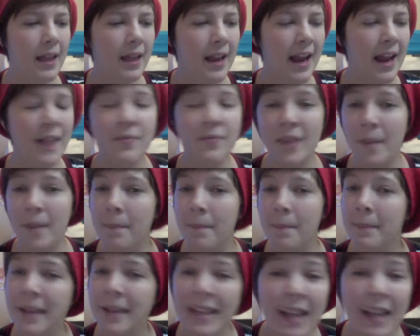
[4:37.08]
they
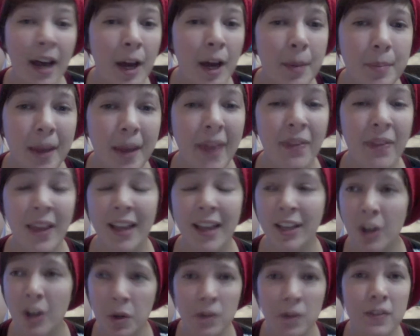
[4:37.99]
meet up, and they
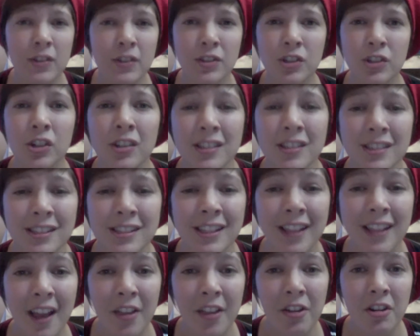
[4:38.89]
go to the circus
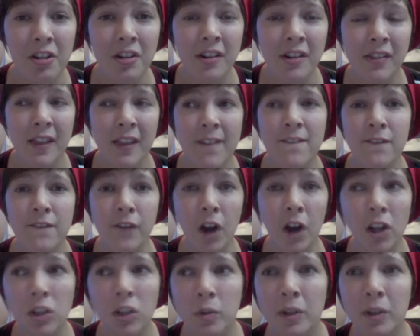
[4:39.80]
together, and they
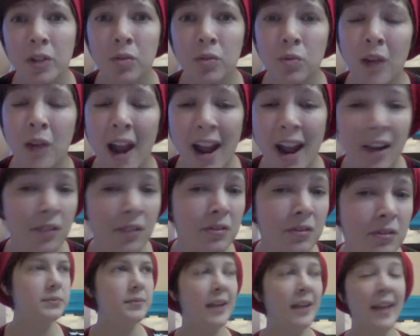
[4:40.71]
follow it around,